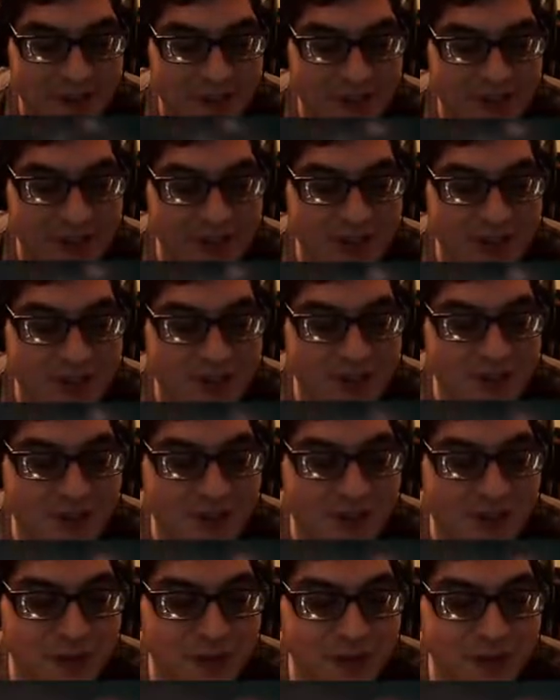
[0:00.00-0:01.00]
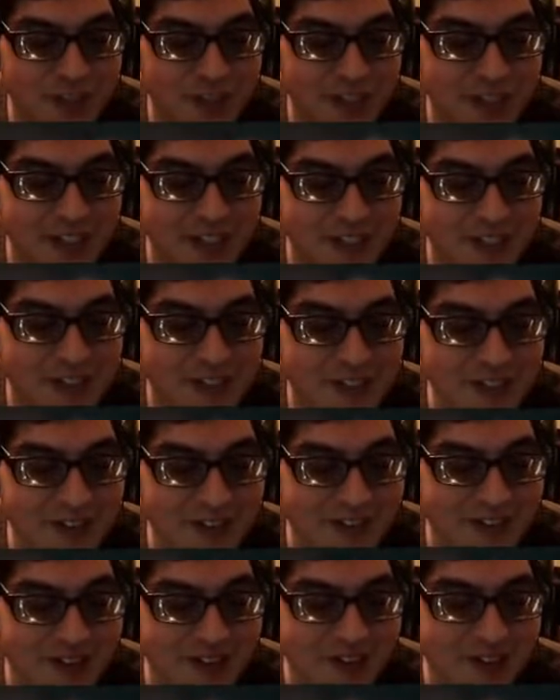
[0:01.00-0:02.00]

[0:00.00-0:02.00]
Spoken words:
Oh, that had to hurt.